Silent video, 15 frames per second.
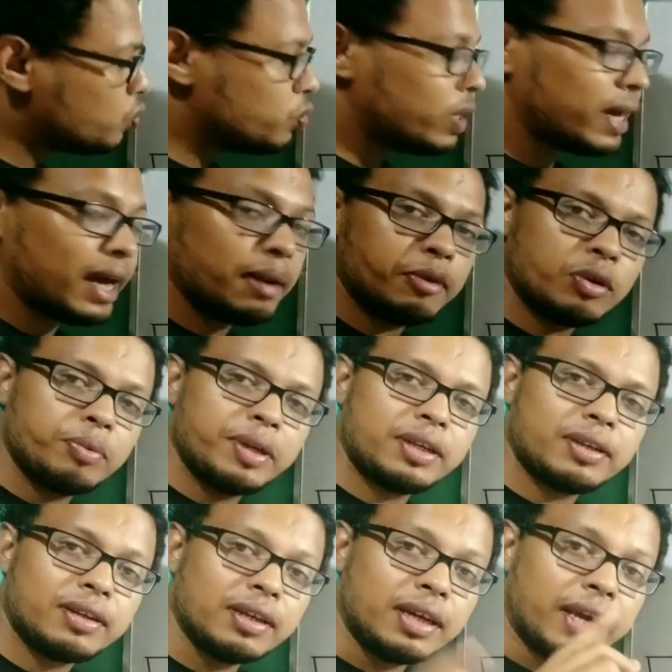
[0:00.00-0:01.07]
the
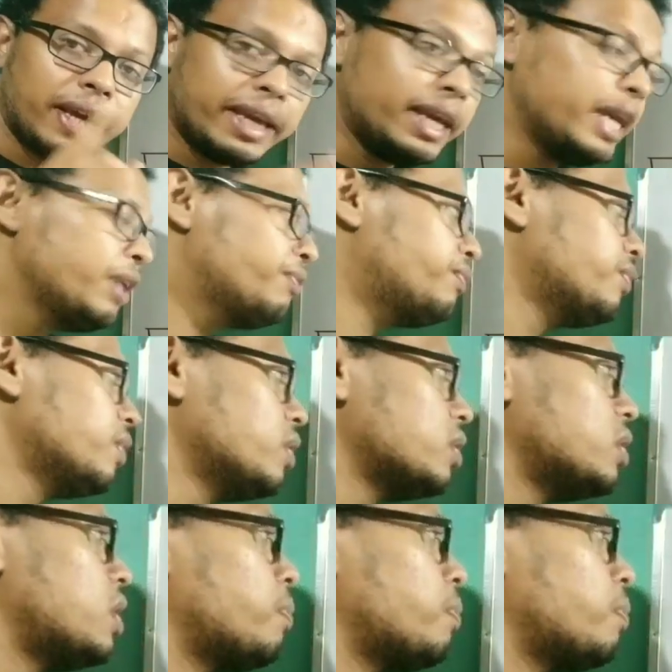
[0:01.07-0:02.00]
galvanometer, if the